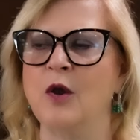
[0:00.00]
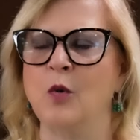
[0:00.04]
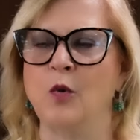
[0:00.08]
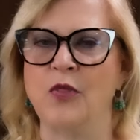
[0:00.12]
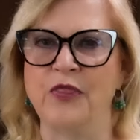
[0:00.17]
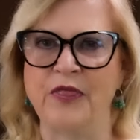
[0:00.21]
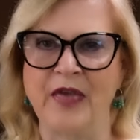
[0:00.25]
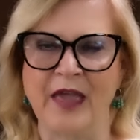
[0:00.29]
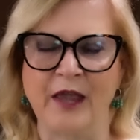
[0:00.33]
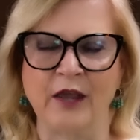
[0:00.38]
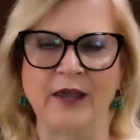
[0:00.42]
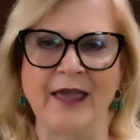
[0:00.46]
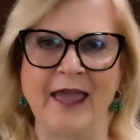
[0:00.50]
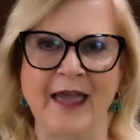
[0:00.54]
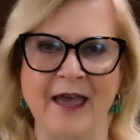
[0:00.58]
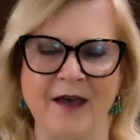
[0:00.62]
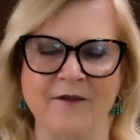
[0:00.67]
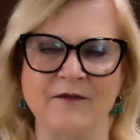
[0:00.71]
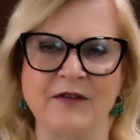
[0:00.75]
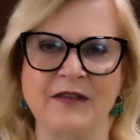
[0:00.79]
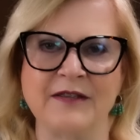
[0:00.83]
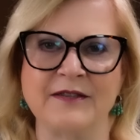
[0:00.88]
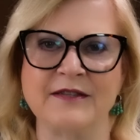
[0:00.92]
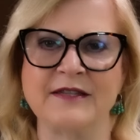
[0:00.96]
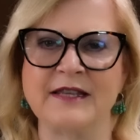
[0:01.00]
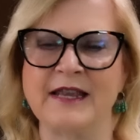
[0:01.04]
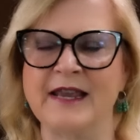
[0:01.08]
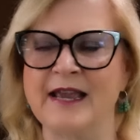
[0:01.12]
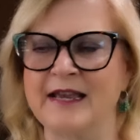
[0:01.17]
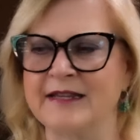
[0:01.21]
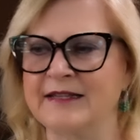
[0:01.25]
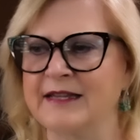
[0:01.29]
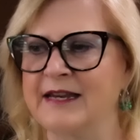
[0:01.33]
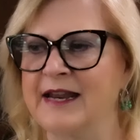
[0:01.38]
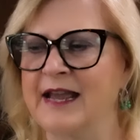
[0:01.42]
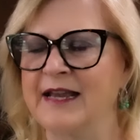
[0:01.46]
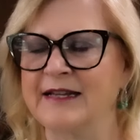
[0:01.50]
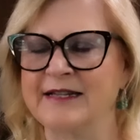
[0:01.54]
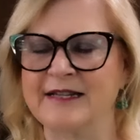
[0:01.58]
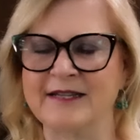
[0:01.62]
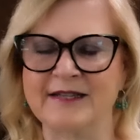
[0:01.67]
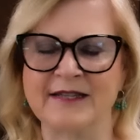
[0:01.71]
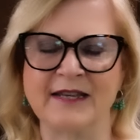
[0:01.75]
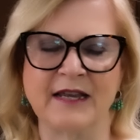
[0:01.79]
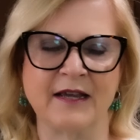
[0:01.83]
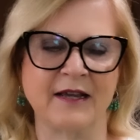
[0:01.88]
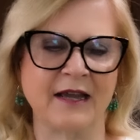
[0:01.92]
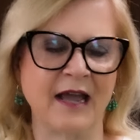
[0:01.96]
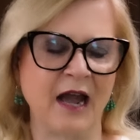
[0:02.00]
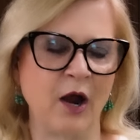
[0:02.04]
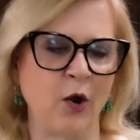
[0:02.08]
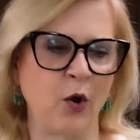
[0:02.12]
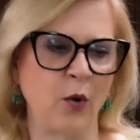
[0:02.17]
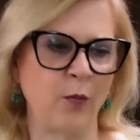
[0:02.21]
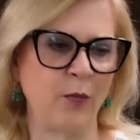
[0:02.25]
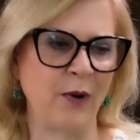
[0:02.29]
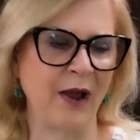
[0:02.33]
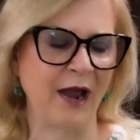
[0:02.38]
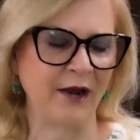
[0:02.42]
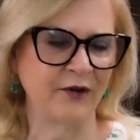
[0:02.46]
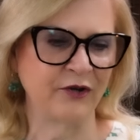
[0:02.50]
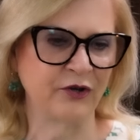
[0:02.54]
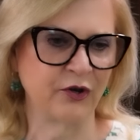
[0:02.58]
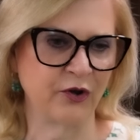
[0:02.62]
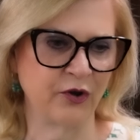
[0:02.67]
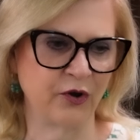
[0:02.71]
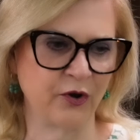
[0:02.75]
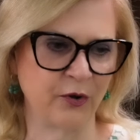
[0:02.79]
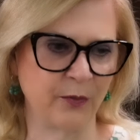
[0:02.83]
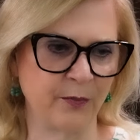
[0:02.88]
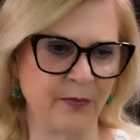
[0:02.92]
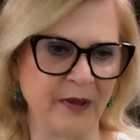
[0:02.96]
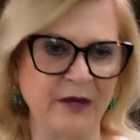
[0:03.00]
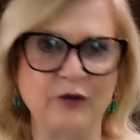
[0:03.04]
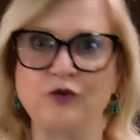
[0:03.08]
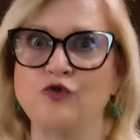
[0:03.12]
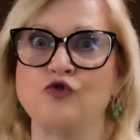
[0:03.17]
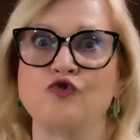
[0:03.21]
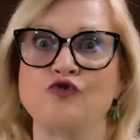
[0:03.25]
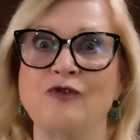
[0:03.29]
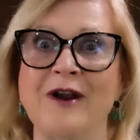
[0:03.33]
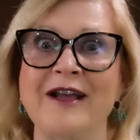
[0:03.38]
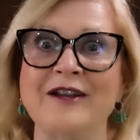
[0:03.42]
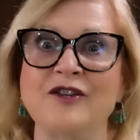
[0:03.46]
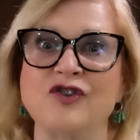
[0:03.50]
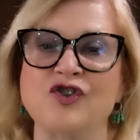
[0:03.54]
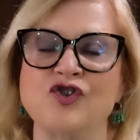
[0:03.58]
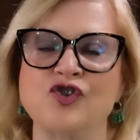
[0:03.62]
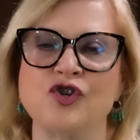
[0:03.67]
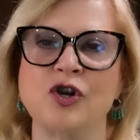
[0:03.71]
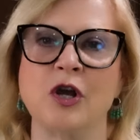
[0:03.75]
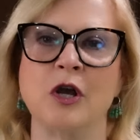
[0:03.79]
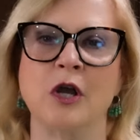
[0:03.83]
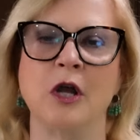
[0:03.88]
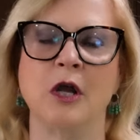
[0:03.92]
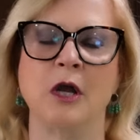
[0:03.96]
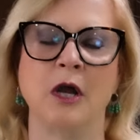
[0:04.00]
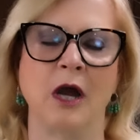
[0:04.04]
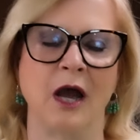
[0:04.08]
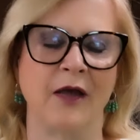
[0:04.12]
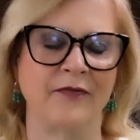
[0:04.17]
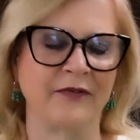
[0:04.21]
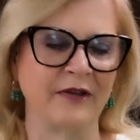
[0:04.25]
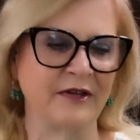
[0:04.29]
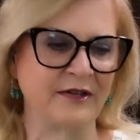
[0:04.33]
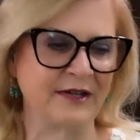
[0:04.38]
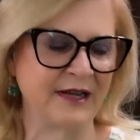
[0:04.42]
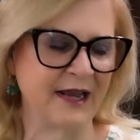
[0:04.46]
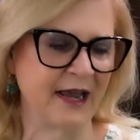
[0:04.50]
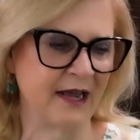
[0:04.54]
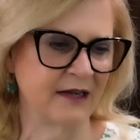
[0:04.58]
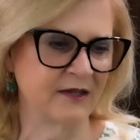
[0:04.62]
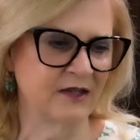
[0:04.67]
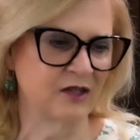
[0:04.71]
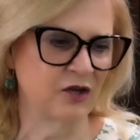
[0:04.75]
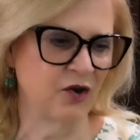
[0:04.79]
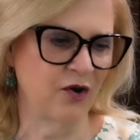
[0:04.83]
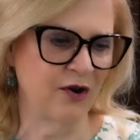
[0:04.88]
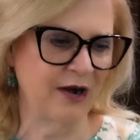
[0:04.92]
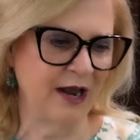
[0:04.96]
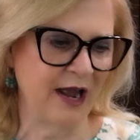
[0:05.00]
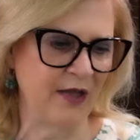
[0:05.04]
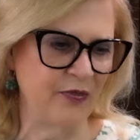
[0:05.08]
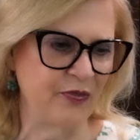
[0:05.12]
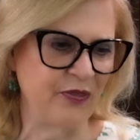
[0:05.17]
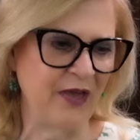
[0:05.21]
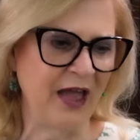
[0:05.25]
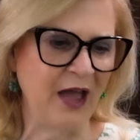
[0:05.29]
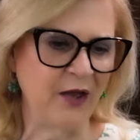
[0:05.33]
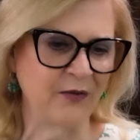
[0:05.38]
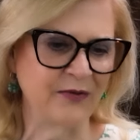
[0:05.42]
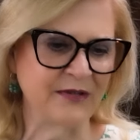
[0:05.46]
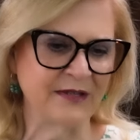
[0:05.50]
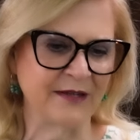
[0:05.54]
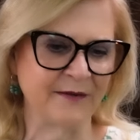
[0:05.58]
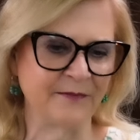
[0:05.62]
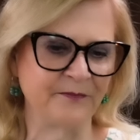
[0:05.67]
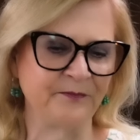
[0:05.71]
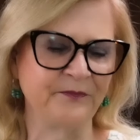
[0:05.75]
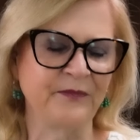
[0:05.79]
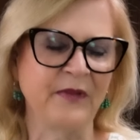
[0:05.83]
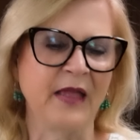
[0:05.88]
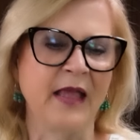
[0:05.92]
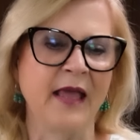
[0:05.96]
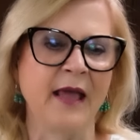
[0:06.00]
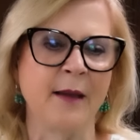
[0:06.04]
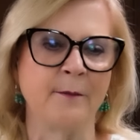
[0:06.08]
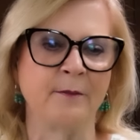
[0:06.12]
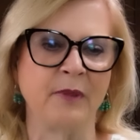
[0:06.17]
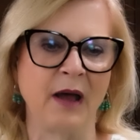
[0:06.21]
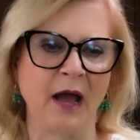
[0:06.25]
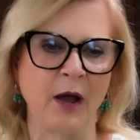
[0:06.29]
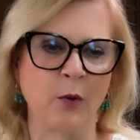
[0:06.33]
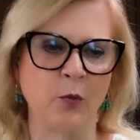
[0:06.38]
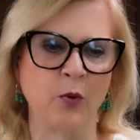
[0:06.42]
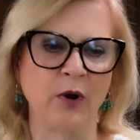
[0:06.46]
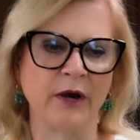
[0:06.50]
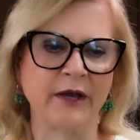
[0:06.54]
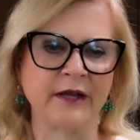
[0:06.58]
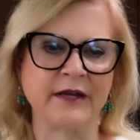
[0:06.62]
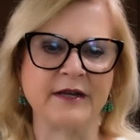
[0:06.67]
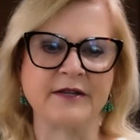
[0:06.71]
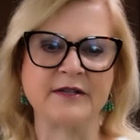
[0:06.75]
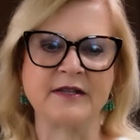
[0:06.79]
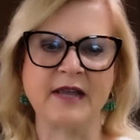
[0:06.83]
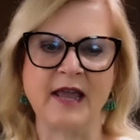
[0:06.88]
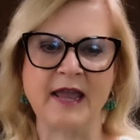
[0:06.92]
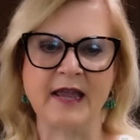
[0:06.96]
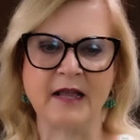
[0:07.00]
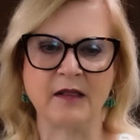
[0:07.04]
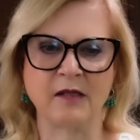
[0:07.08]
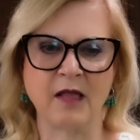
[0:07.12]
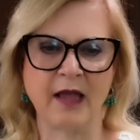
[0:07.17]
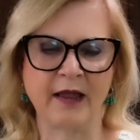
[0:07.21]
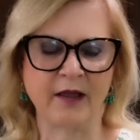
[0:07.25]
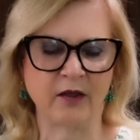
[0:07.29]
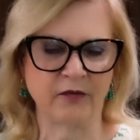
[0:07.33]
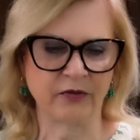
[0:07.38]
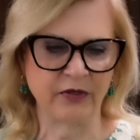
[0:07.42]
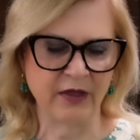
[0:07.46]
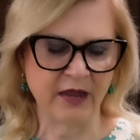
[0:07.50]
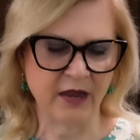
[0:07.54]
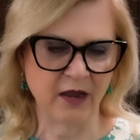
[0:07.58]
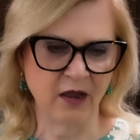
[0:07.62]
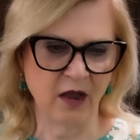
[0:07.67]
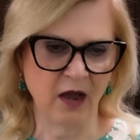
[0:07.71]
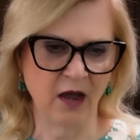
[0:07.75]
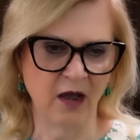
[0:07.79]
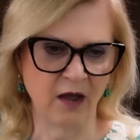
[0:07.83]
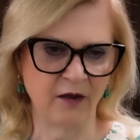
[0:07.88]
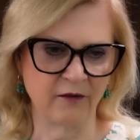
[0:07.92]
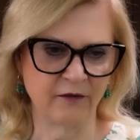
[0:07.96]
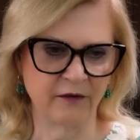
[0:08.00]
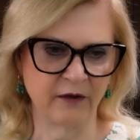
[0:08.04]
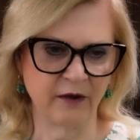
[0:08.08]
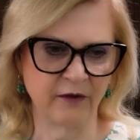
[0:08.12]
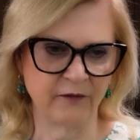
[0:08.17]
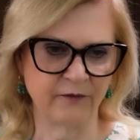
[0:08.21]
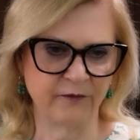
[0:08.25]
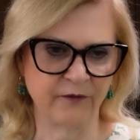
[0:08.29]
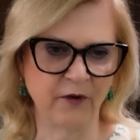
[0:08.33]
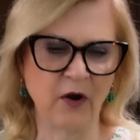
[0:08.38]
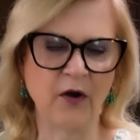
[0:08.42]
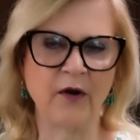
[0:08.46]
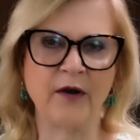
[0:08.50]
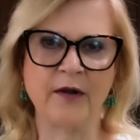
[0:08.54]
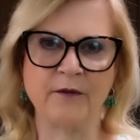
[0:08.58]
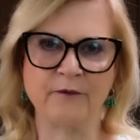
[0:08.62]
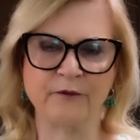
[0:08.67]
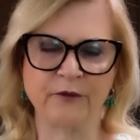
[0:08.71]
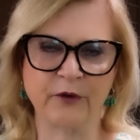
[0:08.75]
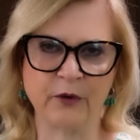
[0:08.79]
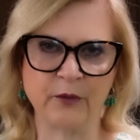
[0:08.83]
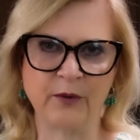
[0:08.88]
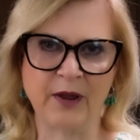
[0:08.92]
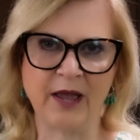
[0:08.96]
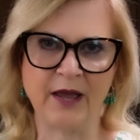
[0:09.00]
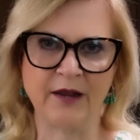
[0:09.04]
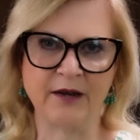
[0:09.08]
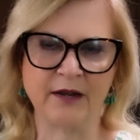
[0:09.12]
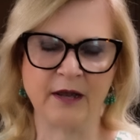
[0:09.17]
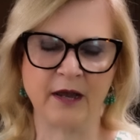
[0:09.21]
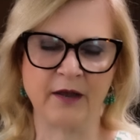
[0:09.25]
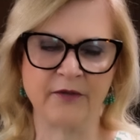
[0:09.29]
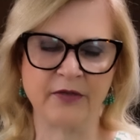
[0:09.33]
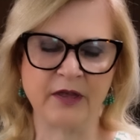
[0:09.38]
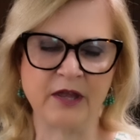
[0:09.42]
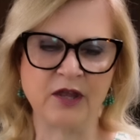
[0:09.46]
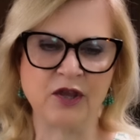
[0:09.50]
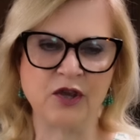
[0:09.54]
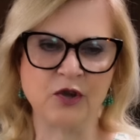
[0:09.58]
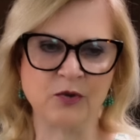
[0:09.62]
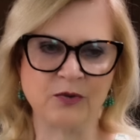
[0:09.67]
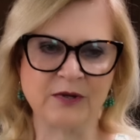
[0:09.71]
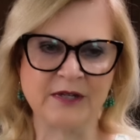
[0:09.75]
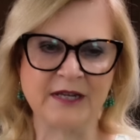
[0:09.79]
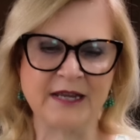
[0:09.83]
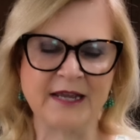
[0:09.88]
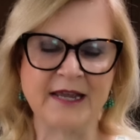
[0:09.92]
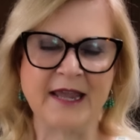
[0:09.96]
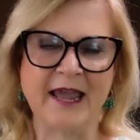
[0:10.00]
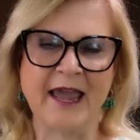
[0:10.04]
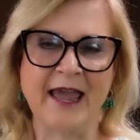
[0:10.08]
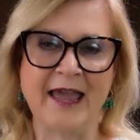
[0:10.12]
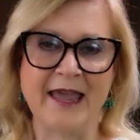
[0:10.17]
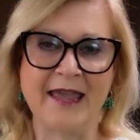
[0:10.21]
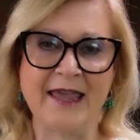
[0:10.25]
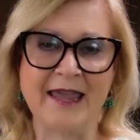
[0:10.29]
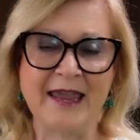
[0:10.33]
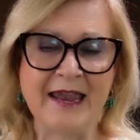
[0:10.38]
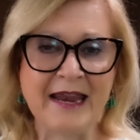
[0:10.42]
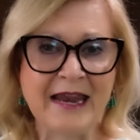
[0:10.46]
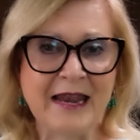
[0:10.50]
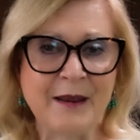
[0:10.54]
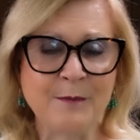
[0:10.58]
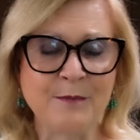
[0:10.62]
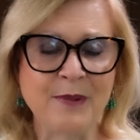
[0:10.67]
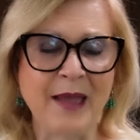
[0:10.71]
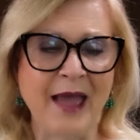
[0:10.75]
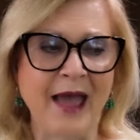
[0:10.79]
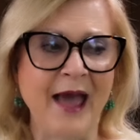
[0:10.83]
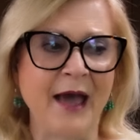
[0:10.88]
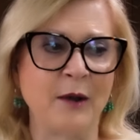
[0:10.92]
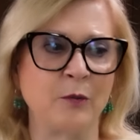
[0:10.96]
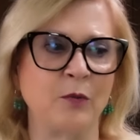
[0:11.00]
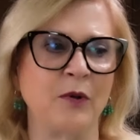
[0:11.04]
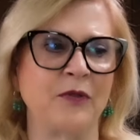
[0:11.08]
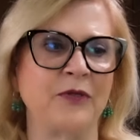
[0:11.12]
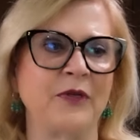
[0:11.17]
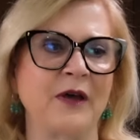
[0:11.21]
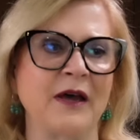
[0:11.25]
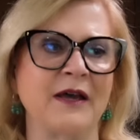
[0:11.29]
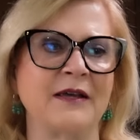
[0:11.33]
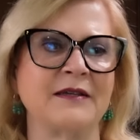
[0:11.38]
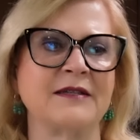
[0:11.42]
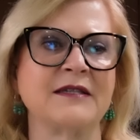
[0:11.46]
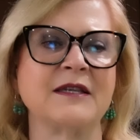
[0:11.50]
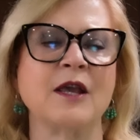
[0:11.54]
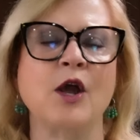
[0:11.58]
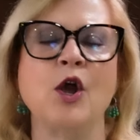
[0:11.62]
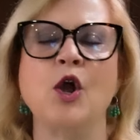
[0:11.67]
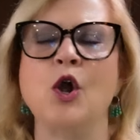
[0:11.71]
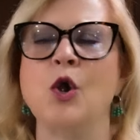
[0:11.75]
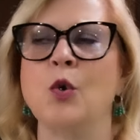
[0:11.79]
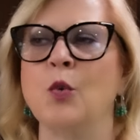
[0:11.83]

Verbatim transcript: Thank heavens he hasn't had to see a chiropractor or been stretched on the D X R nine thousand. But we're going to take like the uh, far infrared, uh, the U T K heating pad with us.